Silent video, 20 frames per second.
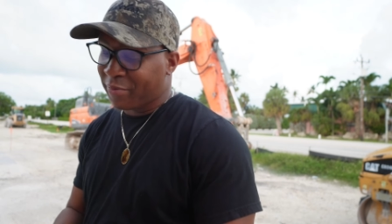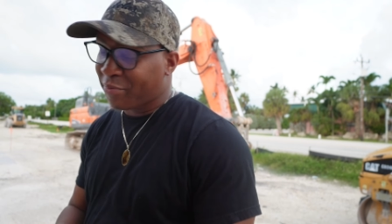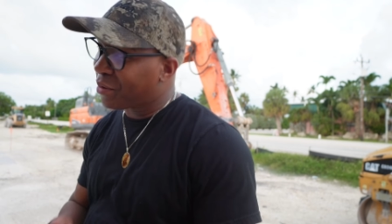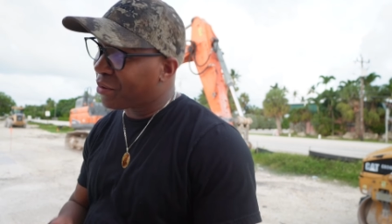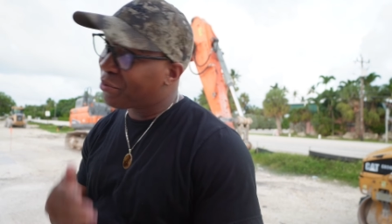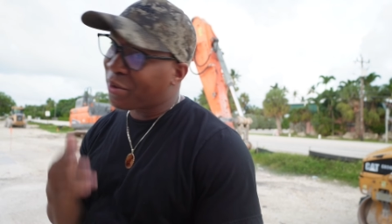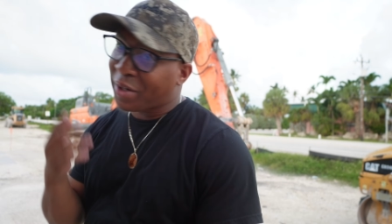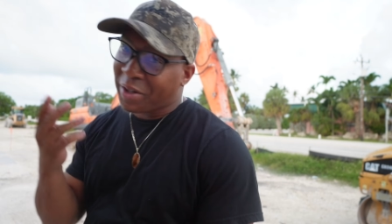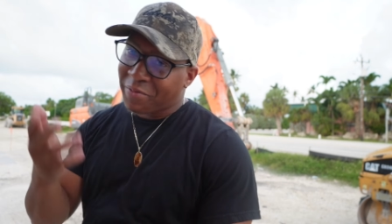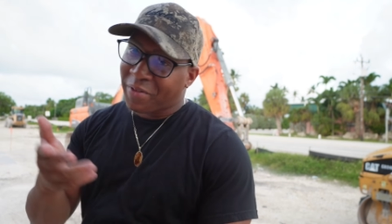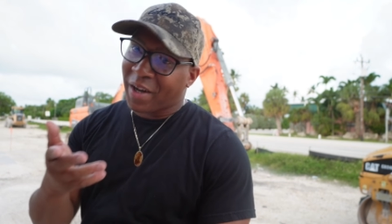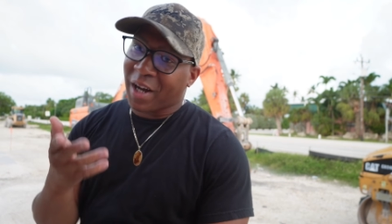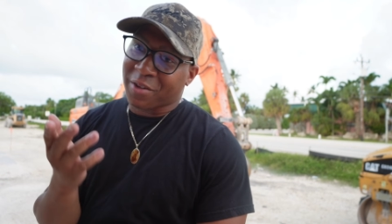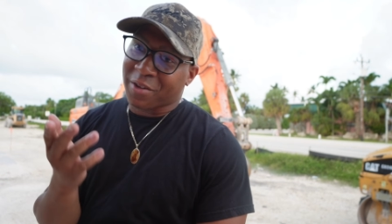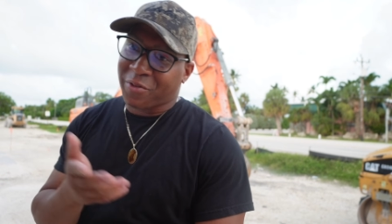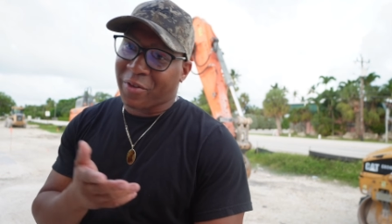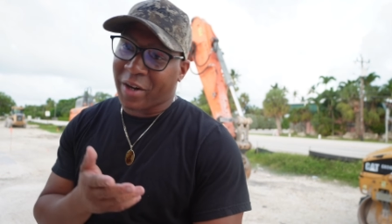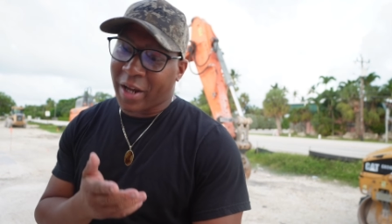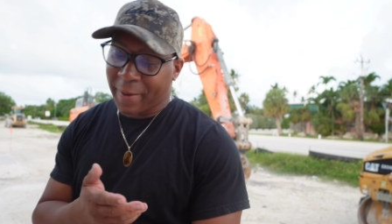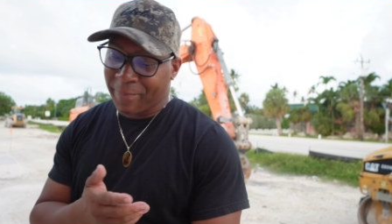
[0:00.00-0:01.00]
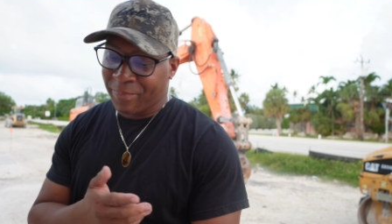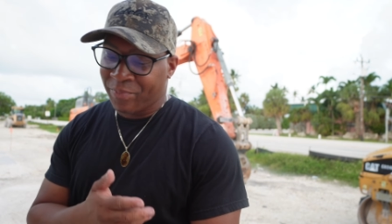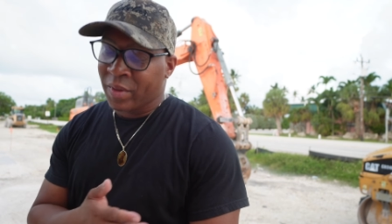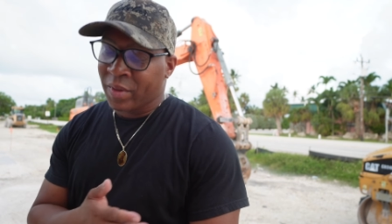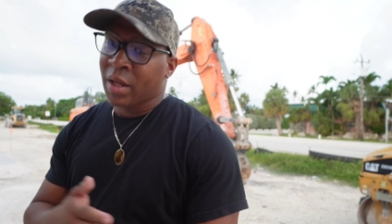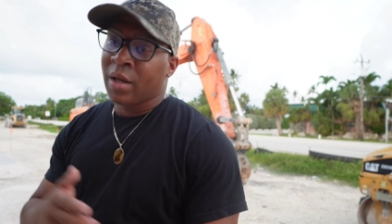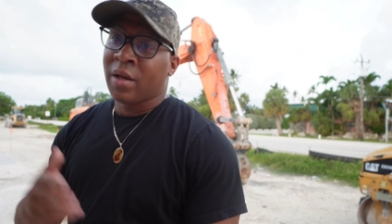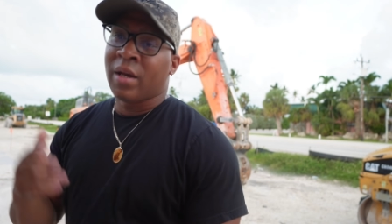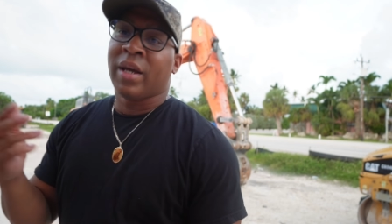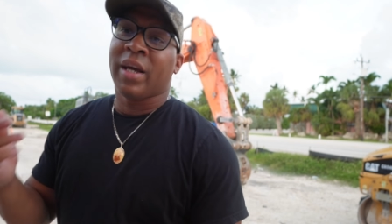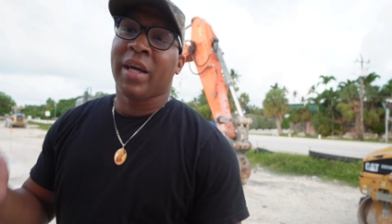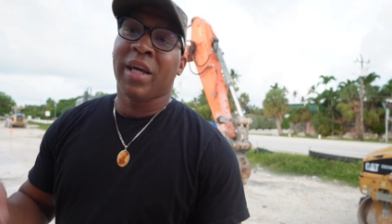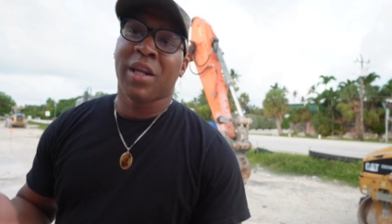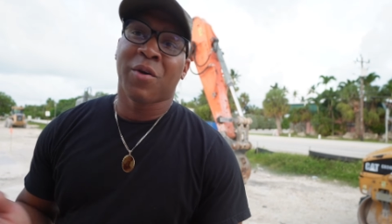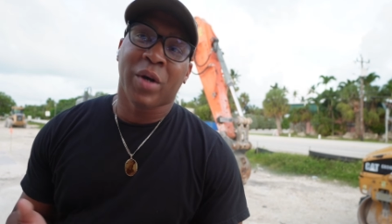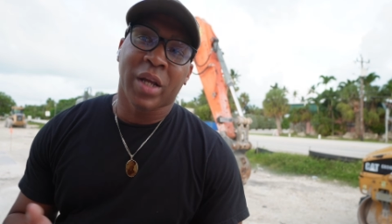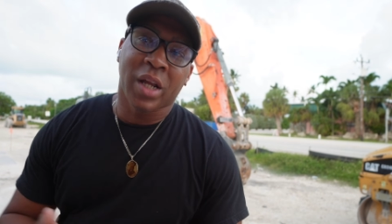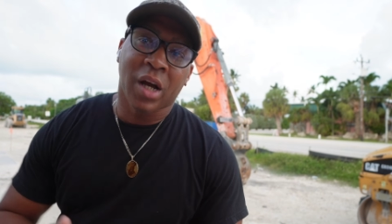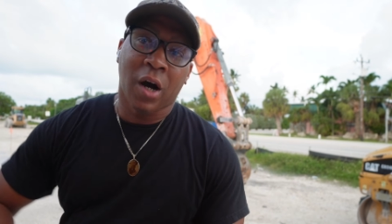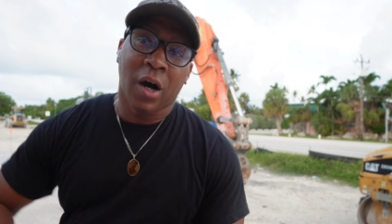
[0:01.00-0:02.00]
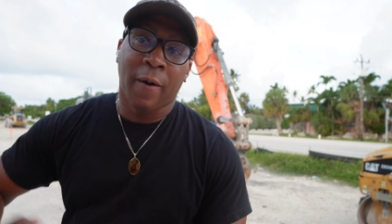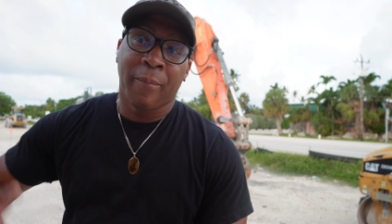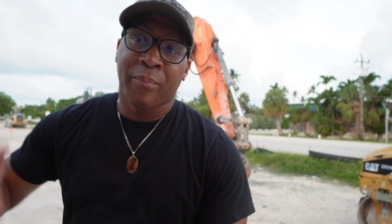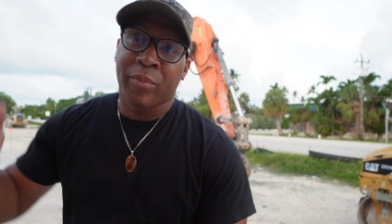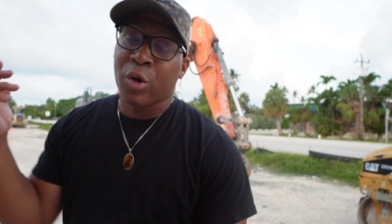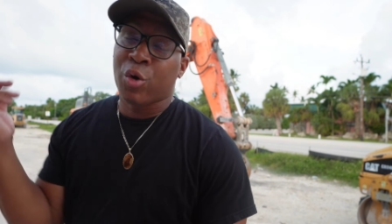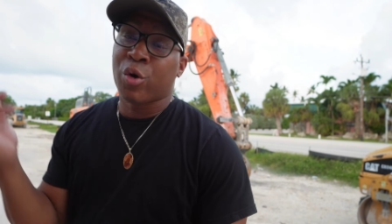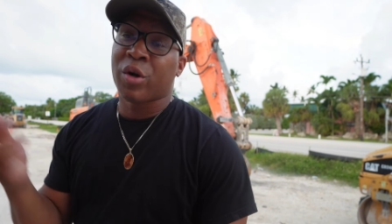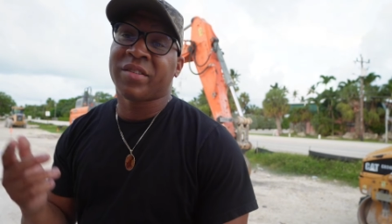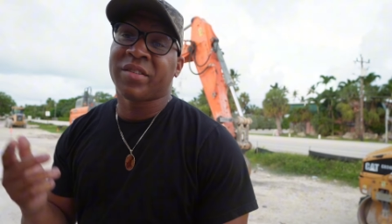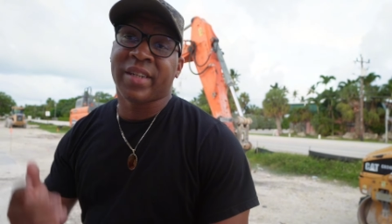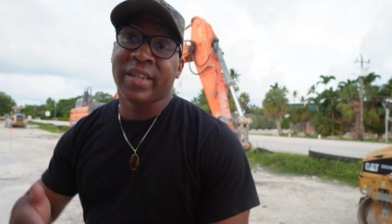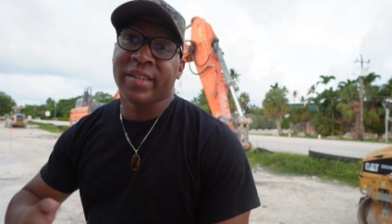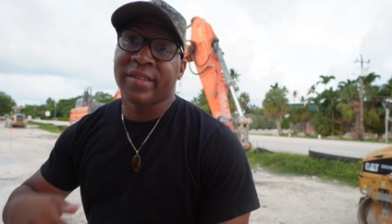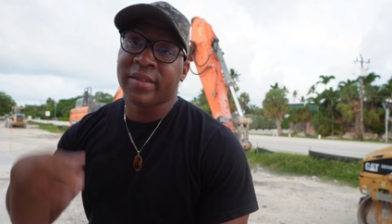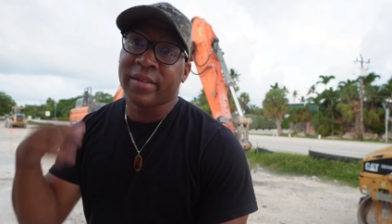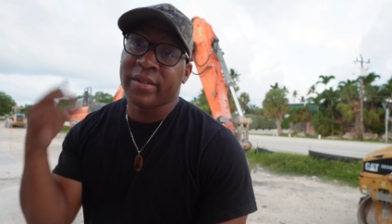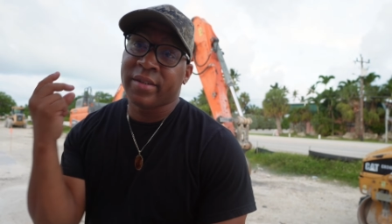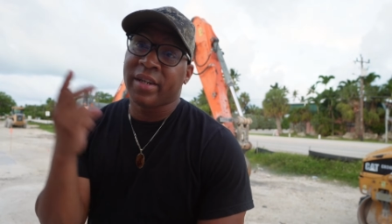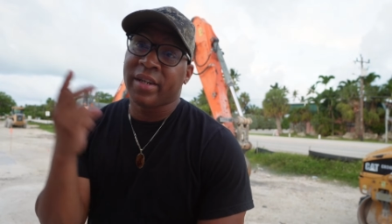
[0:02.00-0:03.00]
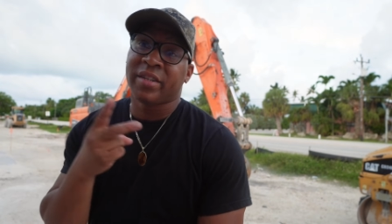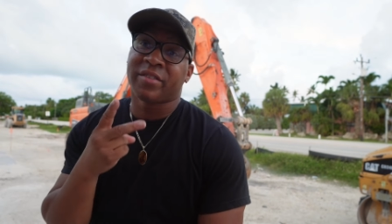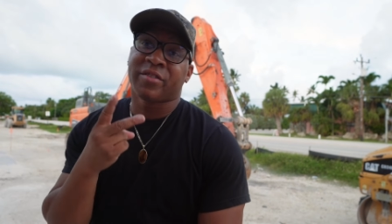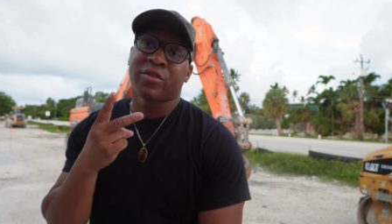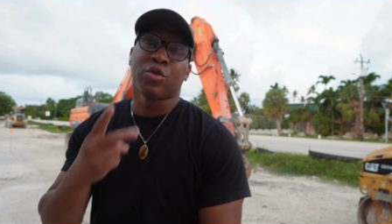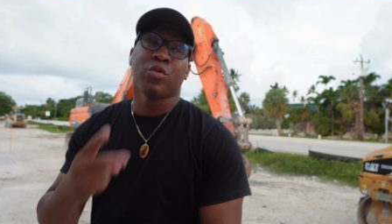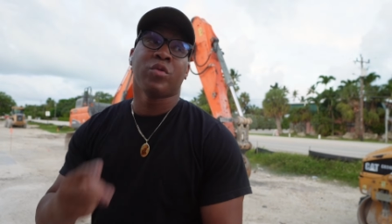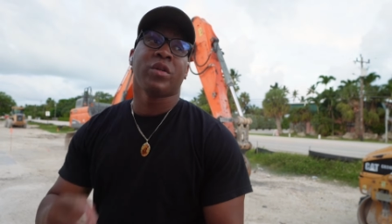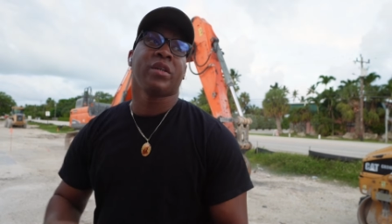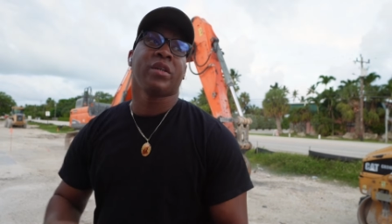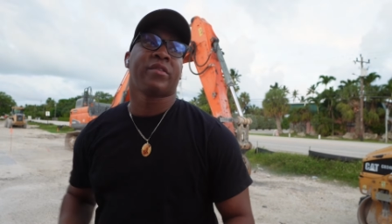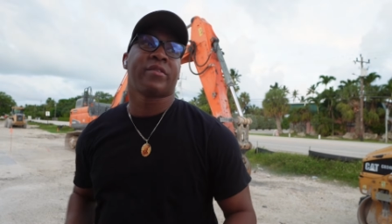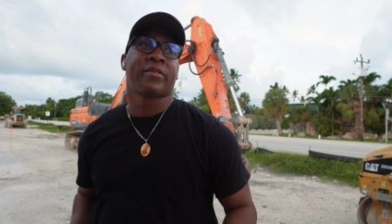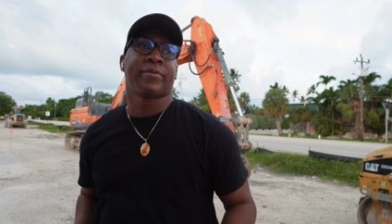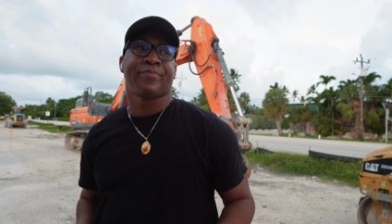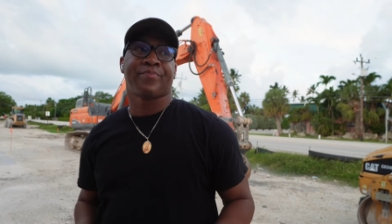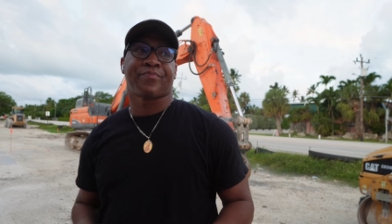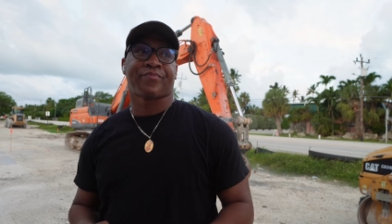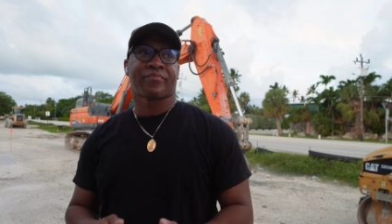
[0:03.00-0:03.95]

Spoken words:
People can vouch for that. Anyway, y'all, orientation is 2 weeks.